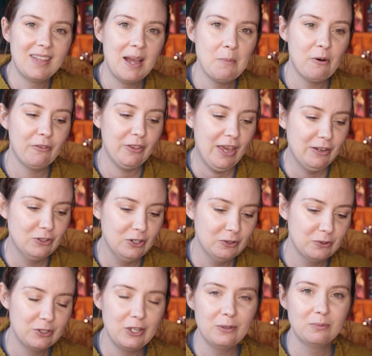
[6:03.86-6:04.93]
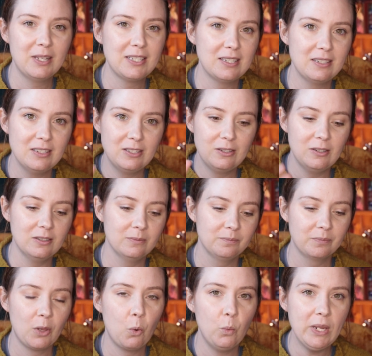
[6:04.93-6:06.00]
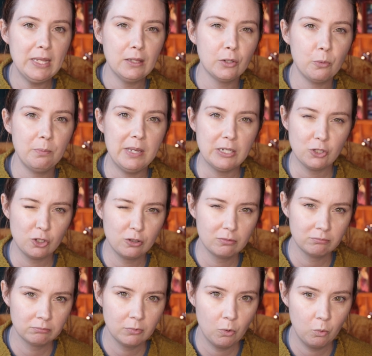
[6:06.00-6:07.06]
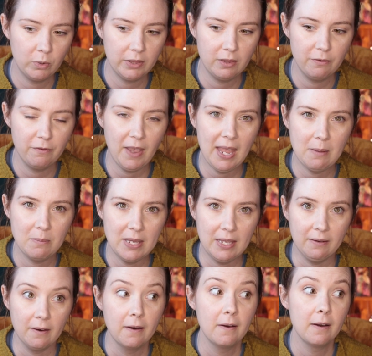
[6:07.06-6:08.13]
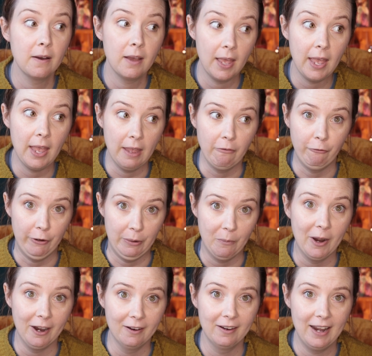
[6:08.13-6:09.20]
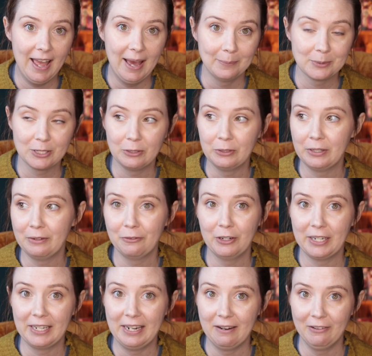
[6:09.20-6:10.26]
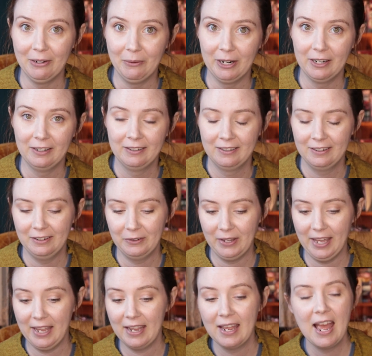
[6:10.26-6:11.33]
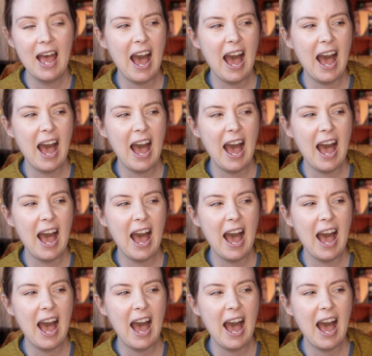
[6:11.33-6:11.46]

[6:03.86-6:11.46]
over that too. So that's just a wee little bitch with the fae being everywhere. Absolutely freaking everywhere. Okay?